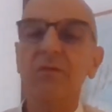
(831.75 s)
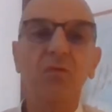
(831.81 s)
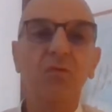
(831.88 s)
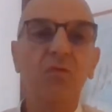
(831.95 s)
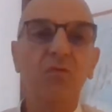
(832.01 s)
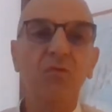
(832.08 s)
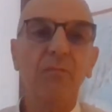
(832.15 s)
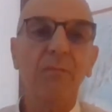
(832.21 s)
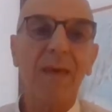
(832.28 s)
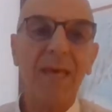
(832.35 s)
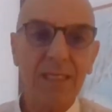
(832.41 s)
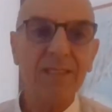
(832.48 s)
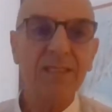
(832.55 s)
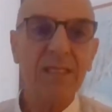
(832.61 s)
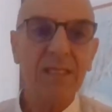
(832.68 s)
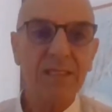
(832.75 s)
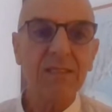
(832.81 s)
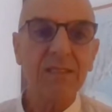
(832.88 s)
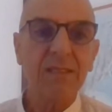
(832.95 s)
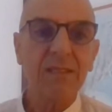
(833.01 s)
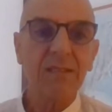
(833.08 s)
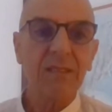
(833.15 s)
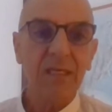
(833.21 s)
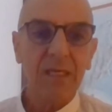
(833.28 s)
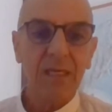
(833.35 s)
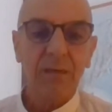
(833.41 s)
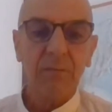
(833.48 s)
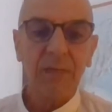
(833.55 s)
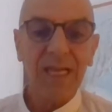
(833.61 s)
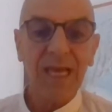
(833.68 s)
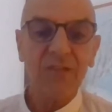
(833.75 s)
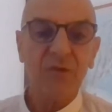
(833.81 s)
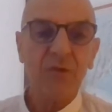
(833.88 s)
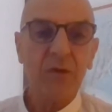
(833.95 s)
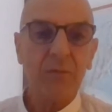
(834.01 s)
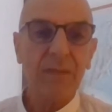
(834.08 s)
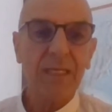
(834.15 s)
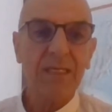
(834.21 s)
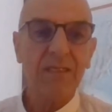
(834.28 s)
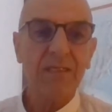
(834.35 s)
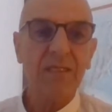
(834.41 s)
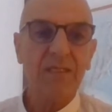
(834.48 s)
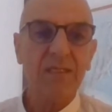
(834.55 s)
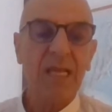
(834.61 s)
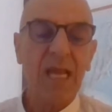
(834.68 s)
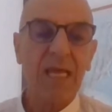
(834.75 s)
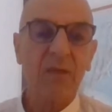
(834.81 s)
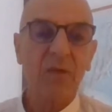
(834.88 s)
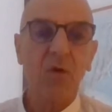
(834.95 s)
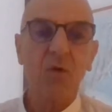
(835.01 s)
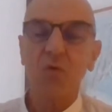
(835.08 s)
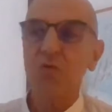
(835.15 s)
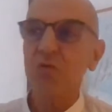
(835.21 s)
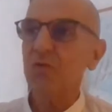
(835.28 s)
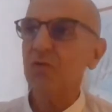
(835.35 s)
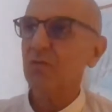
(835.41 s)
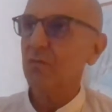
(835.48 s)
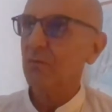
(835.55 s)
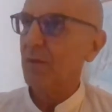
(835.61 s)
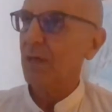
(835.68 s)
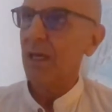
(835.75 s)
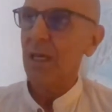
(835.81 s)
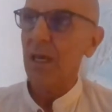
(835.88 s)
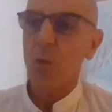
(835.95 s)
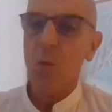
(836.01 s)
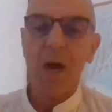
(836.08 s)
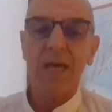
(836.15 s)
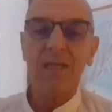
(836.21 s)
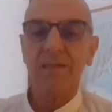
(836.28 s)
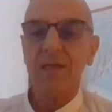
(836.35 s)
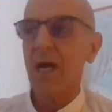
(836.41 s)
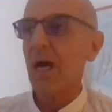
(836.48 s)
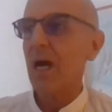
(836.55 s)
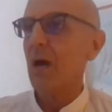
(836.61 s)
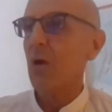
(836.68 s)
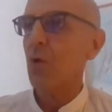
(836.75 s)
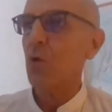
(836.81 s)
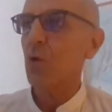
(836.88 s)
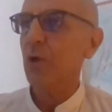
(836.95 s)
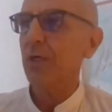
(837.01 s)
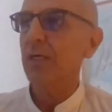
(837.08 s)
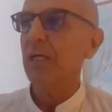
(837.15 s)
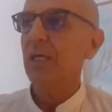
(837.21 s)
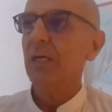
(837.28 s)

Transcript: to medicines, natural medicines like those, ayahuasca or